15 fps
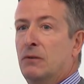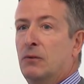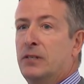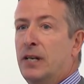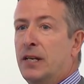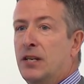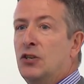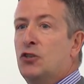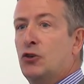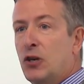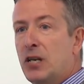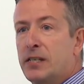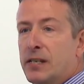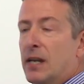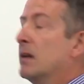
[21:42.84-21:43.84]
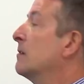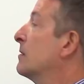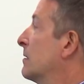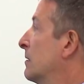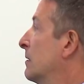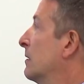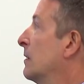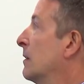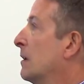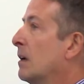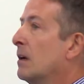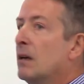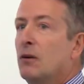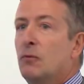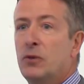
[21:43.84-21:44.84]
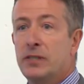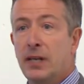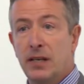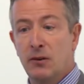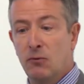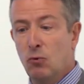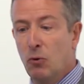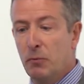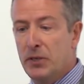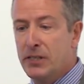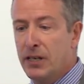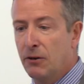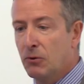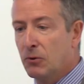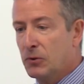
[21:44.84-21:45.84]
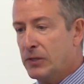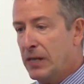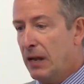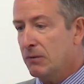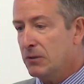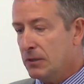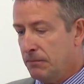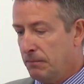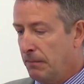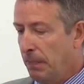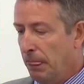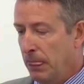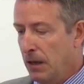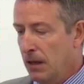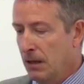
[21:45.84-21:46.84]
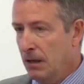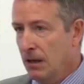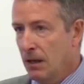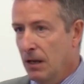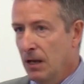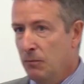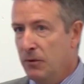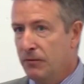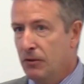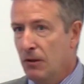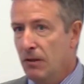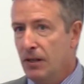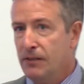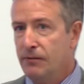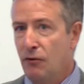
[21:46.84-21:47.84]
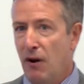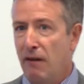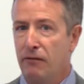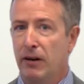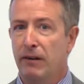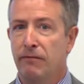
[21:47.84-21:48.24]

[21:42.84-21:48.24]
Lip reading: We're taking trees out. We're taking raw materials out. And we've done this forever,